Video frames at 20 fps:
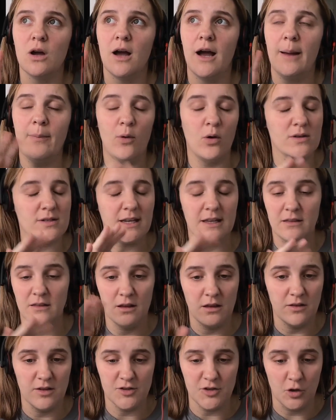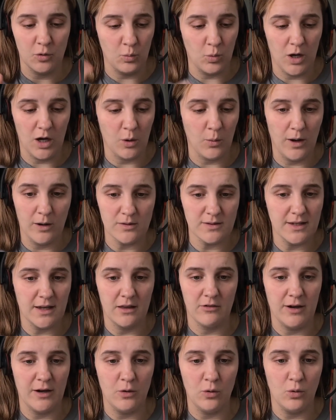I'm not saying the others don't work well
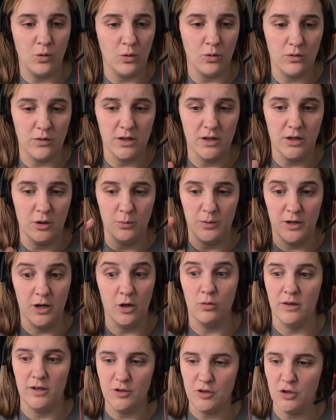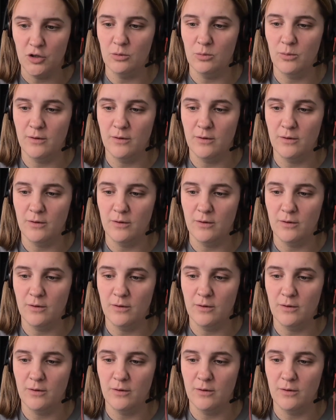together at all, or we know they do.